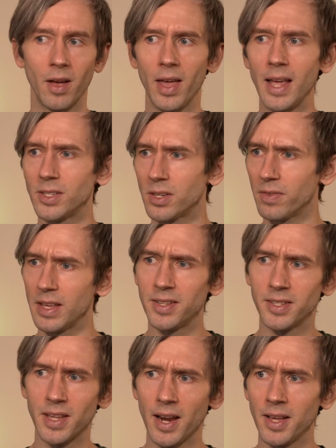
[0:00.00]
Now, each of
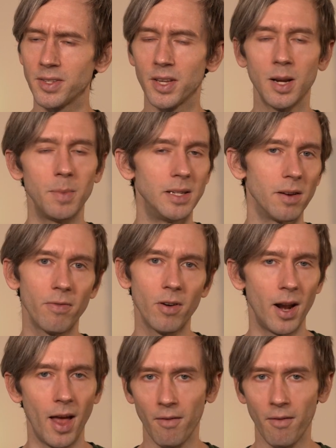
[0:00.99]
these settings are going to be different in